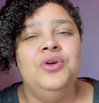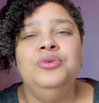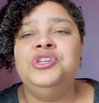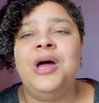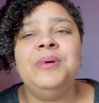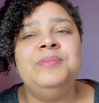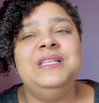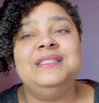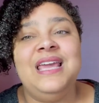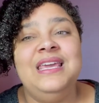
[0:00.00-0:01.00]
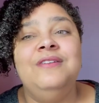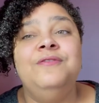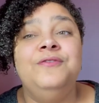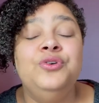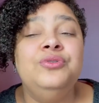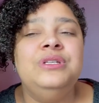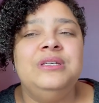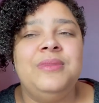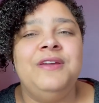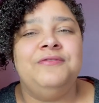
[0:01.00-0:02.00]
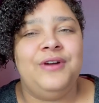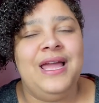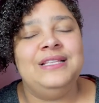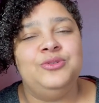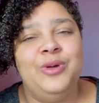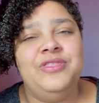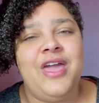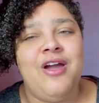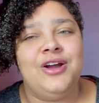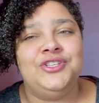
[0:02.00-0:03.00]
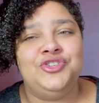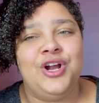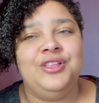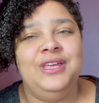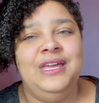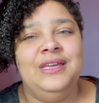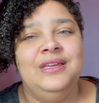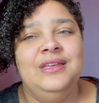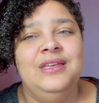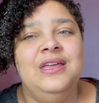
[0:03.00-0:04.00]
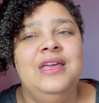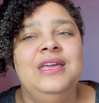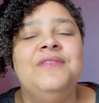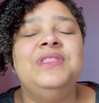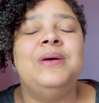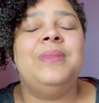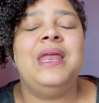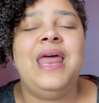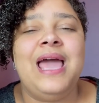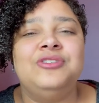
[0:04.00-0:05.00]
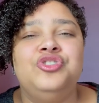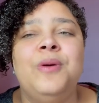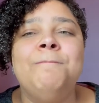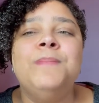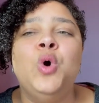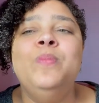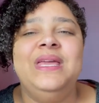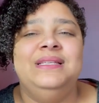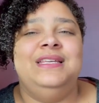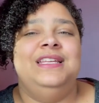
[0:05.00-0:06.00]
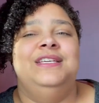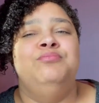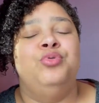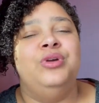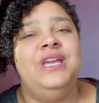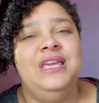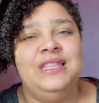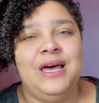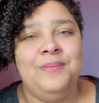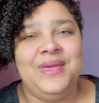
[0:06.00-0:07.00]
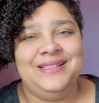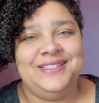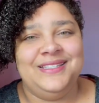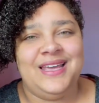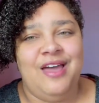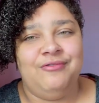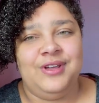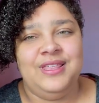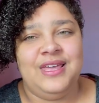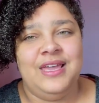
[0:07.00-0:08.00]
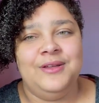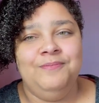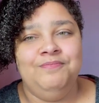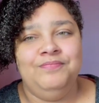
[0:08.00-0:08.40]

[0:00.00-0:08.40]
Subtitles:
Ujamaa means taking food to my friends when they are struggling, giving them an extra moment to breathe amidst everything.